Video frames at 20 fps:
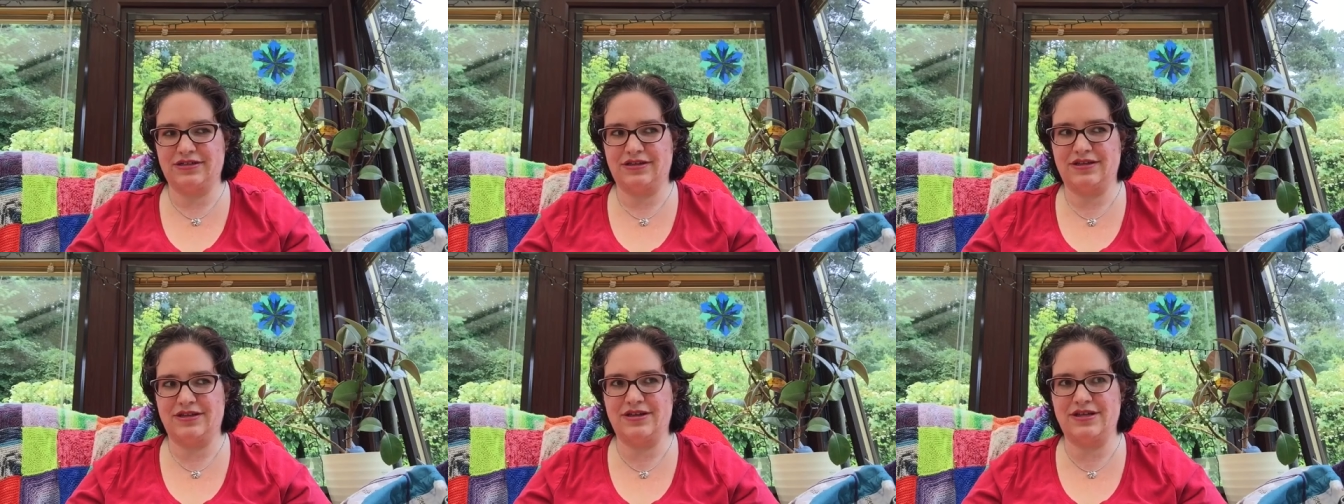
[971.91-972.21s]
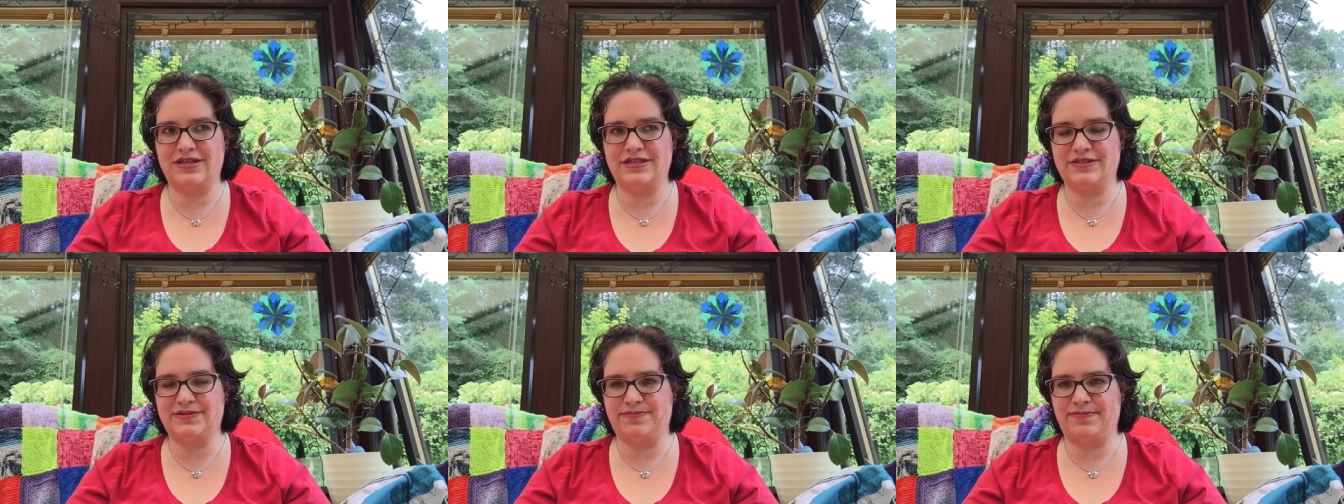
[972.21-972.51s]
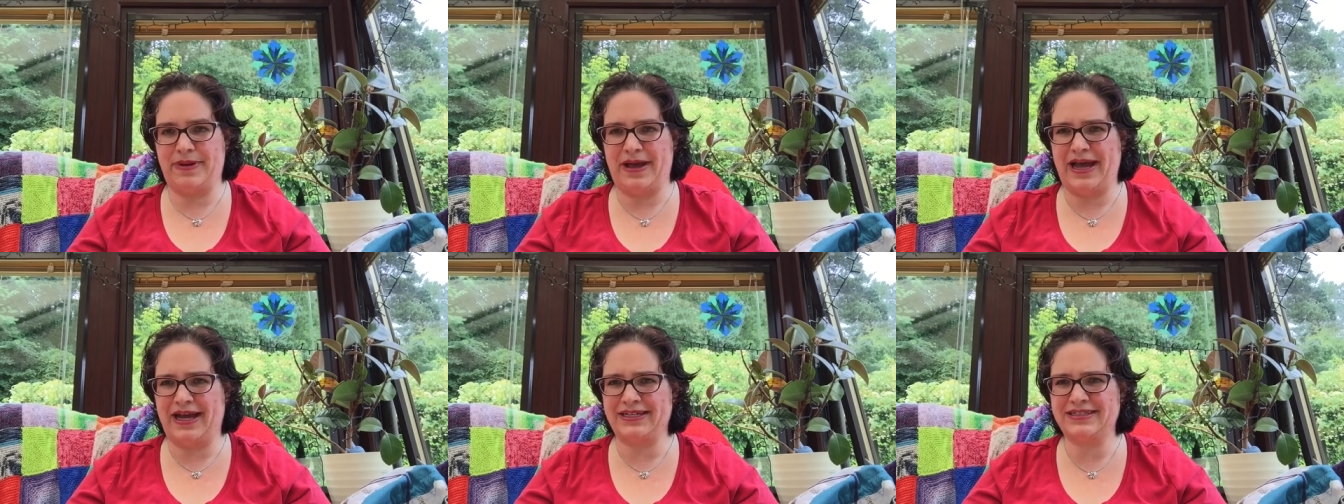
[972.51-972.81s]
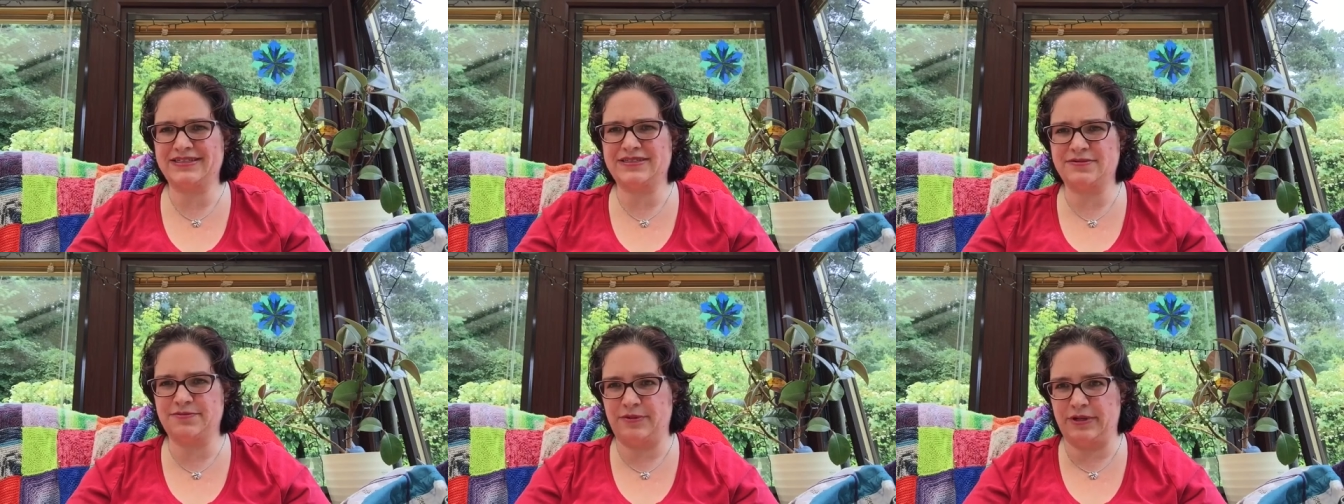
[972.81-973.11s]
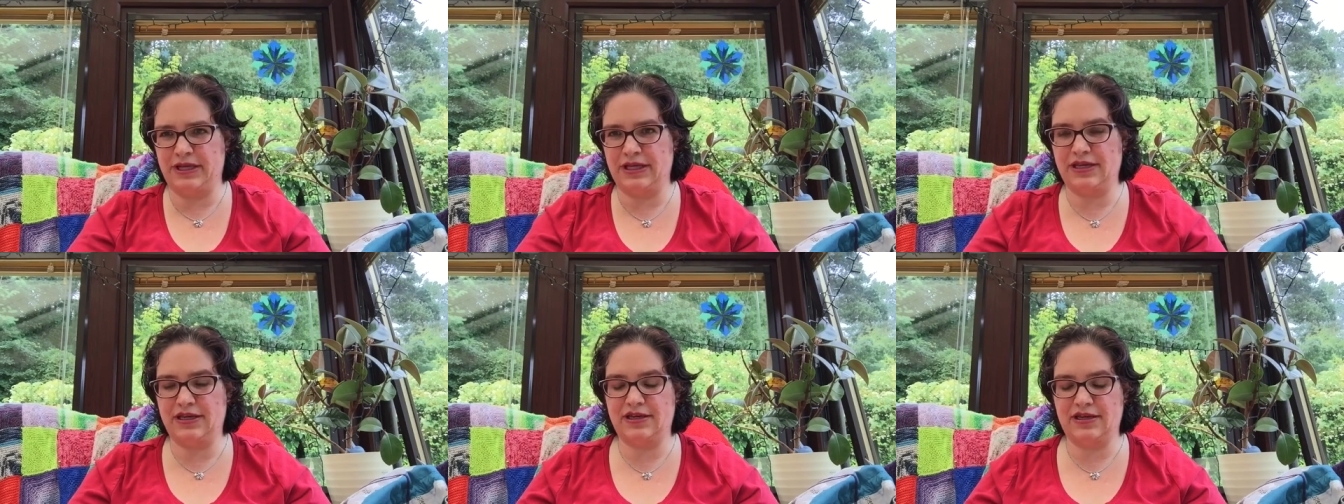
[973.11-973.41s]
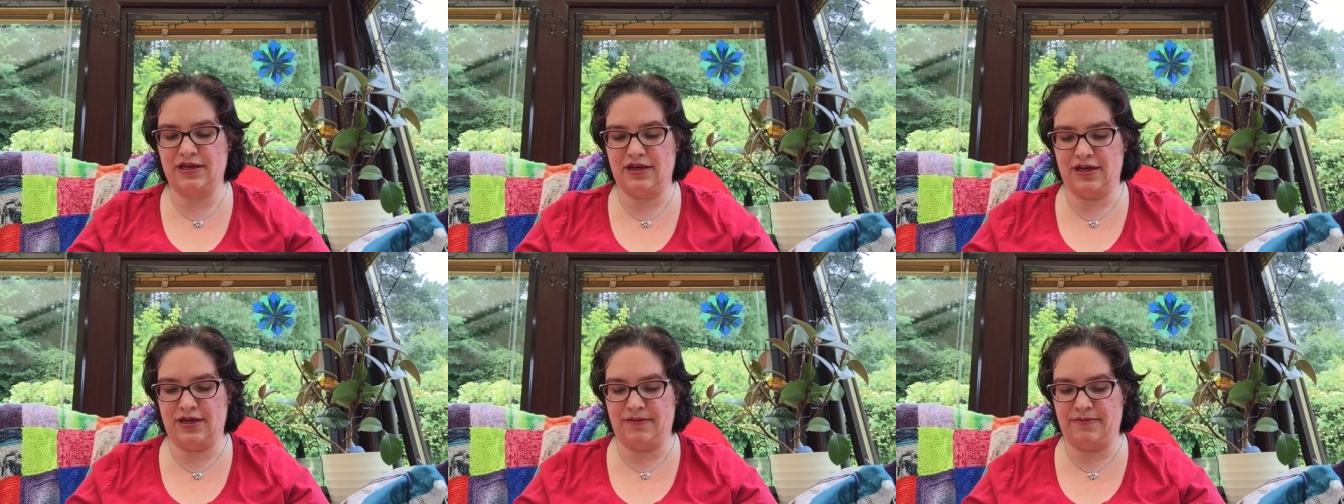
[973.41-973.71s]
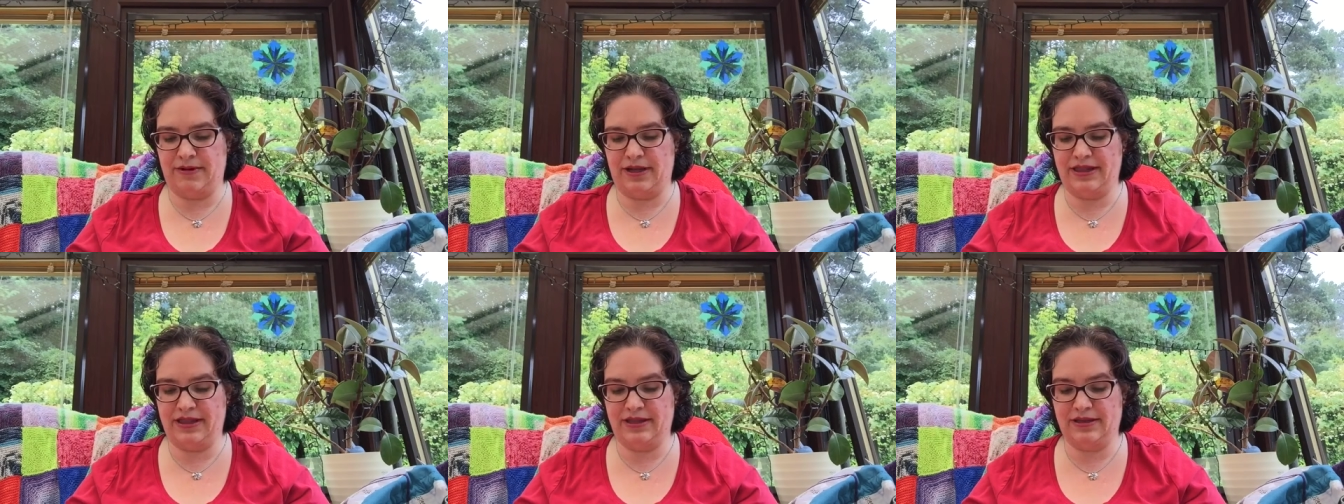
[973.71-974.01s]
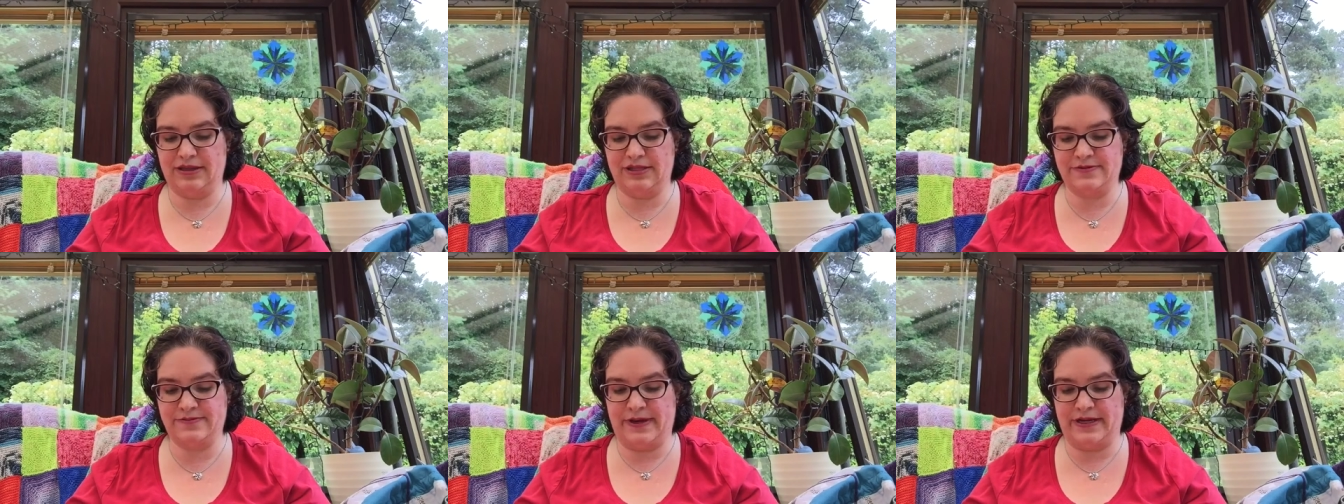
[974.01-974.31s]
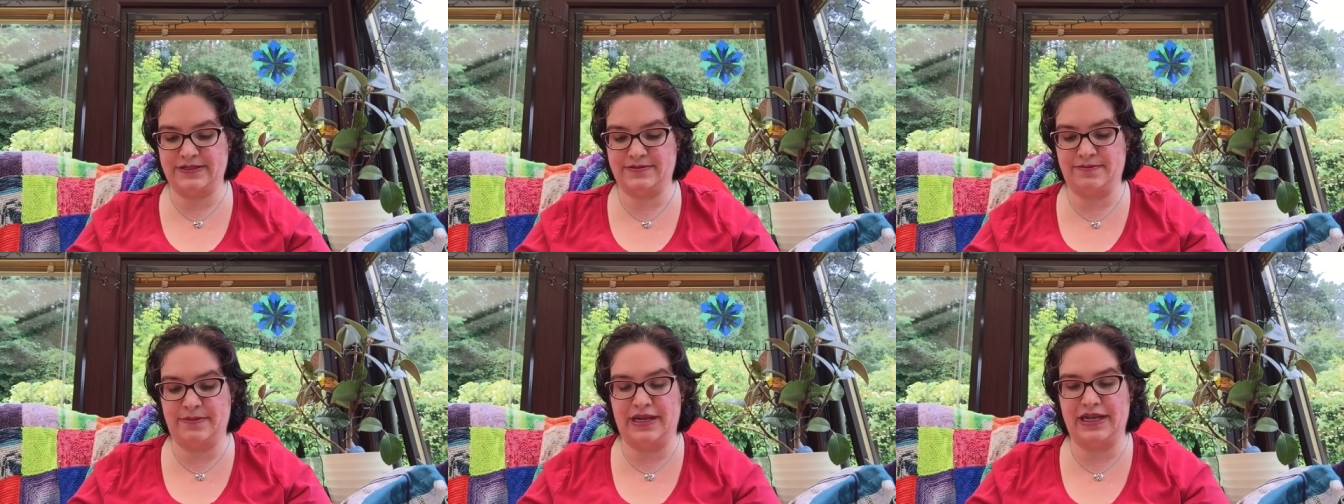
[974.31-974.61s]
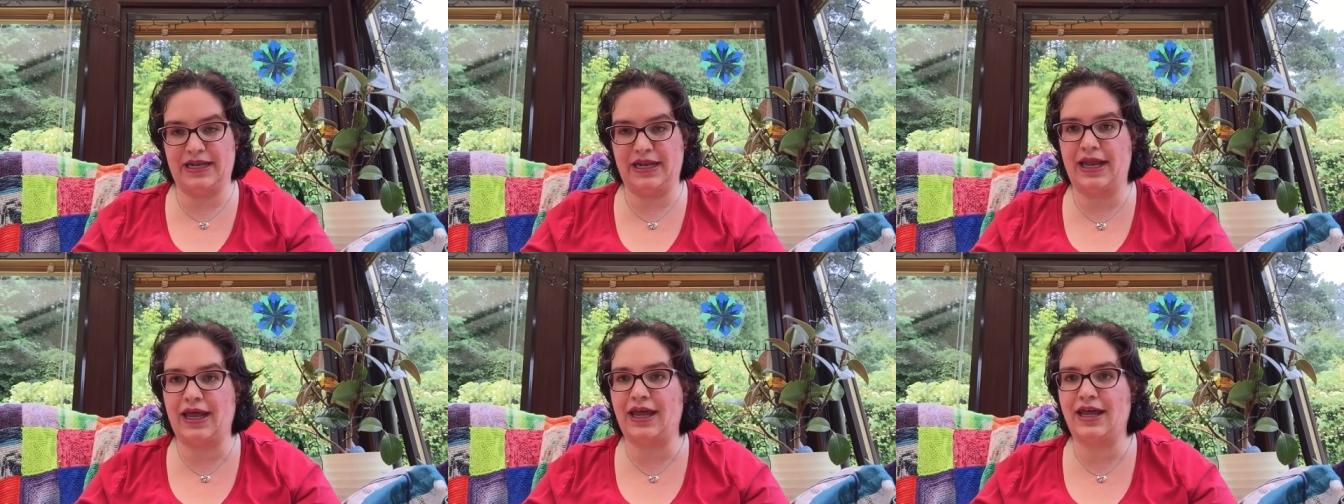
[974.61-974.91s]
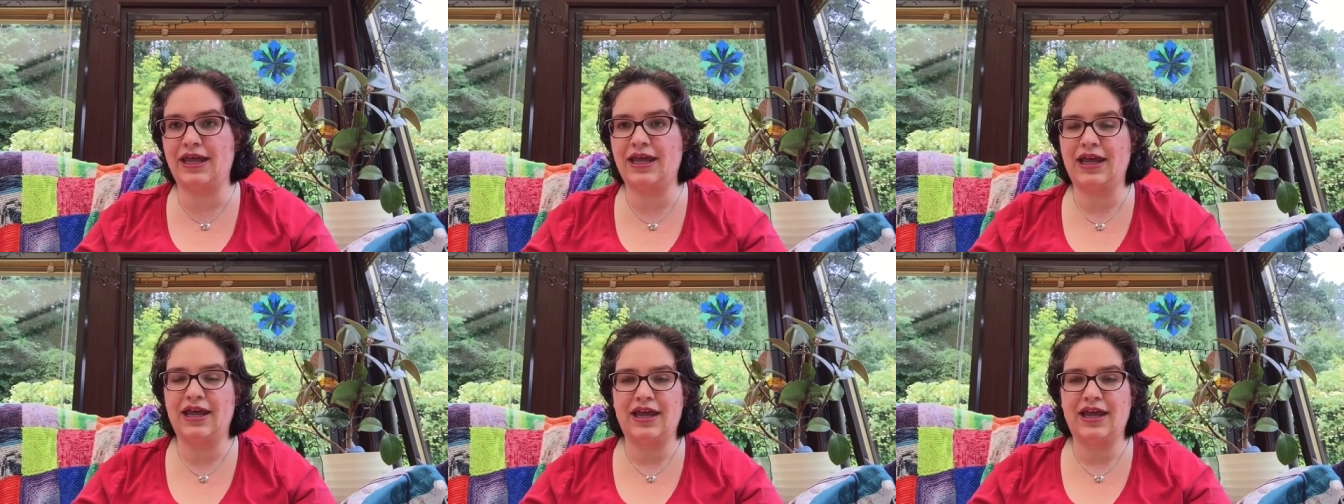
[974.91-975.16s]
this past week. I think this past Monday.